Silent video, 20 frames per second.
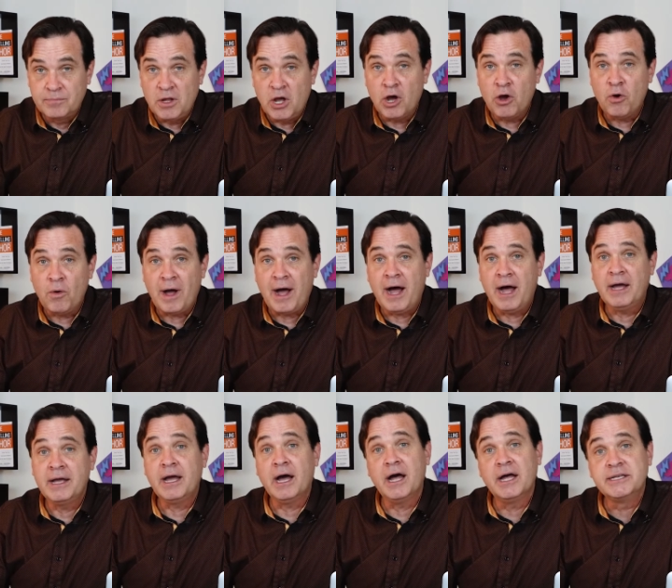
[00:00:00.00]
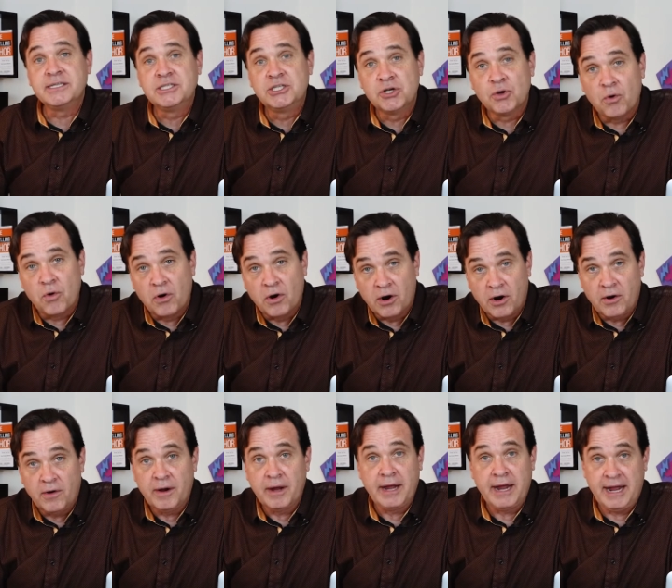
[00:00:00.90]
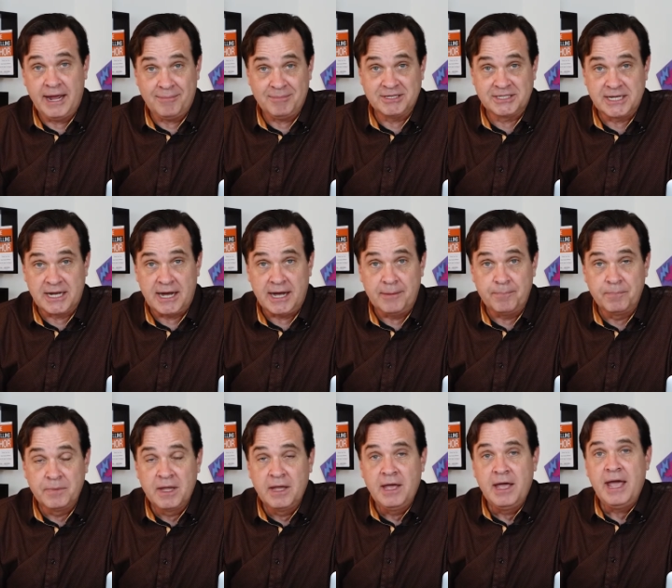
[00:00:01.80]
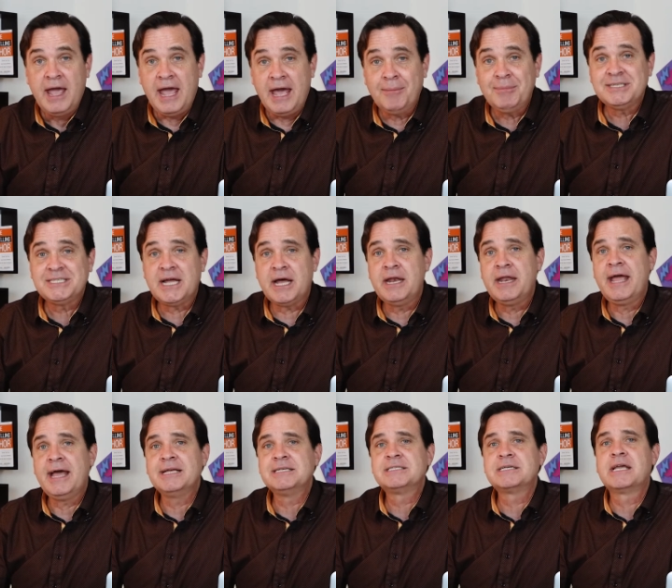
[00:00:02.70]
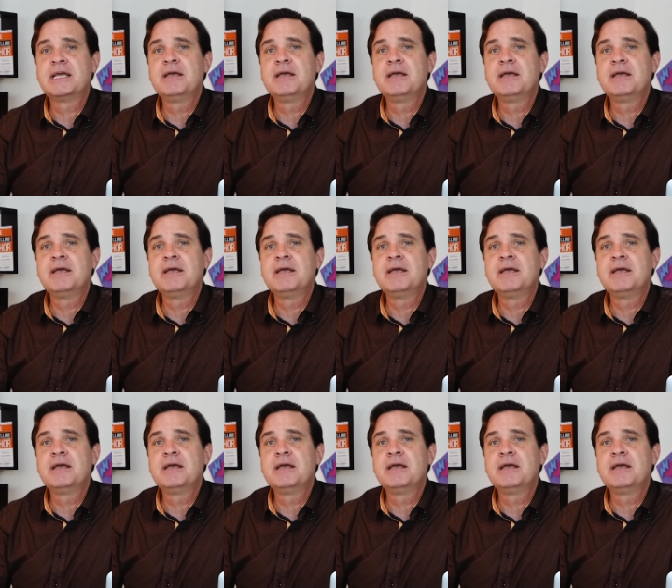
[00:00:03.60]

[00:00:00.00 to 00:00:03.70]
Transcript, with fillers: no, I adore Amazon. Amazon has